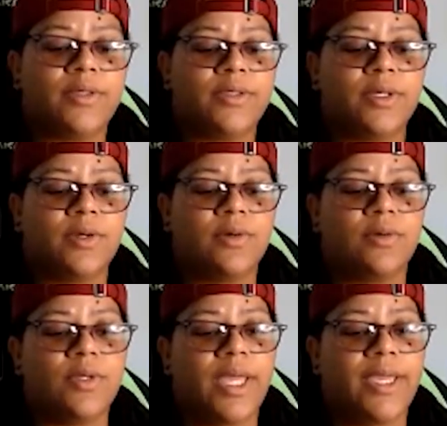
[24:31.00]
So
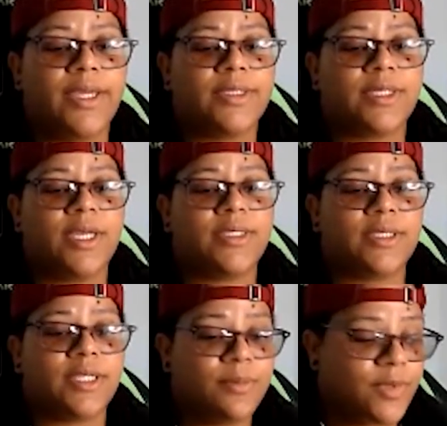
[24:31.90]
like it's
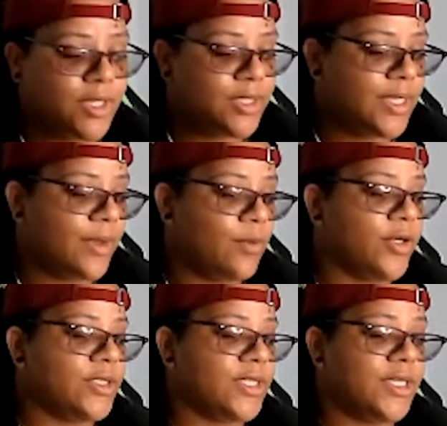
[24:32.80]
something that
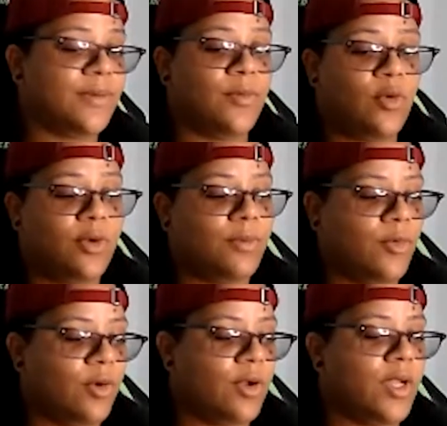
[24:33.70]
we're seeing more and
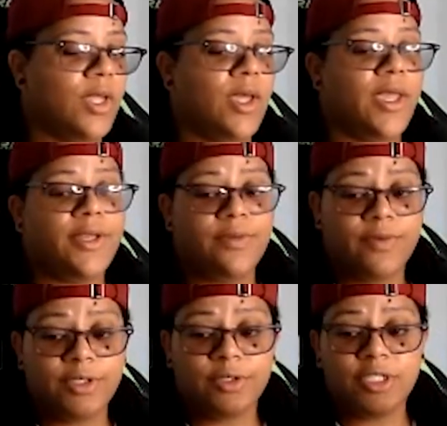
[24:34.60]
more
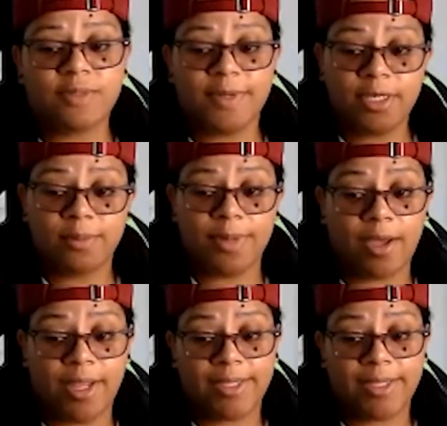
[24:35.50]
individuals speak about.